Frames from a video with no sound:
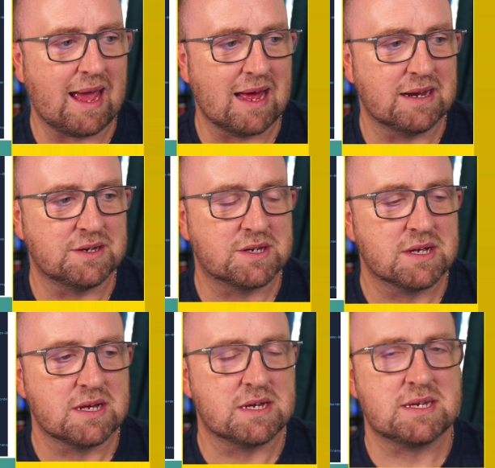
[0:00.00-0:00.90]

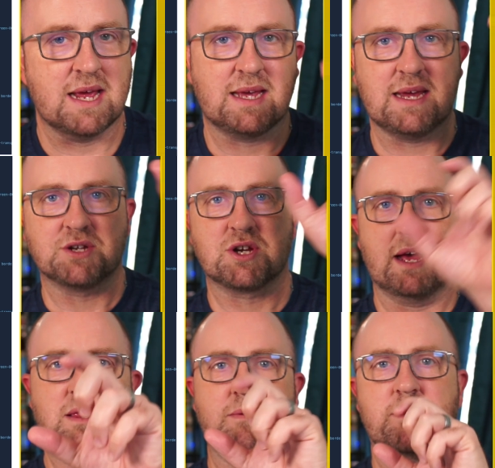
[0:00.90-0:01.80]
and take each
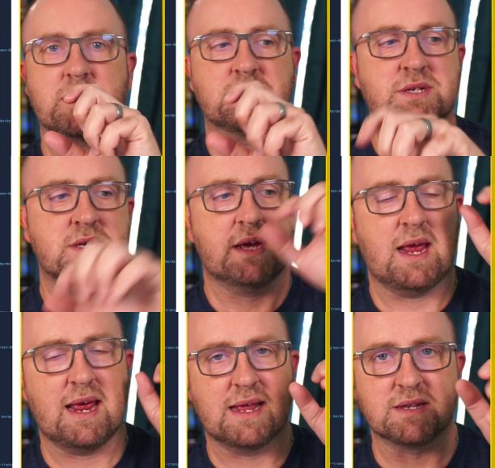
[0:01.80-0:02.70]
element
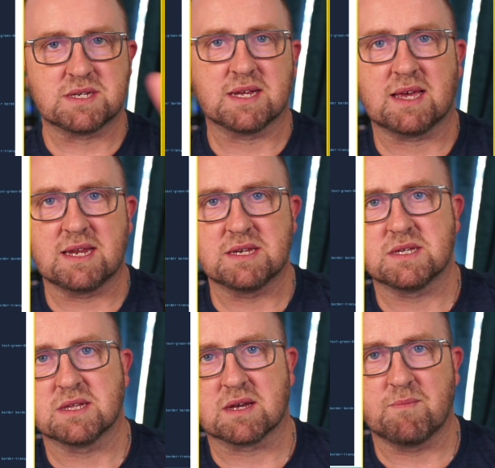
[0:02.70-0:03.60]
and stick it
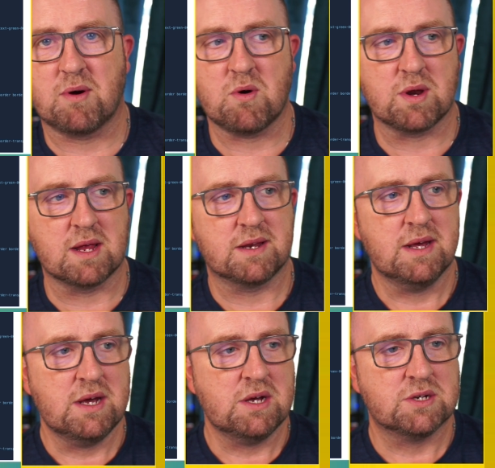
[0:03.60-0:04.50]
into the component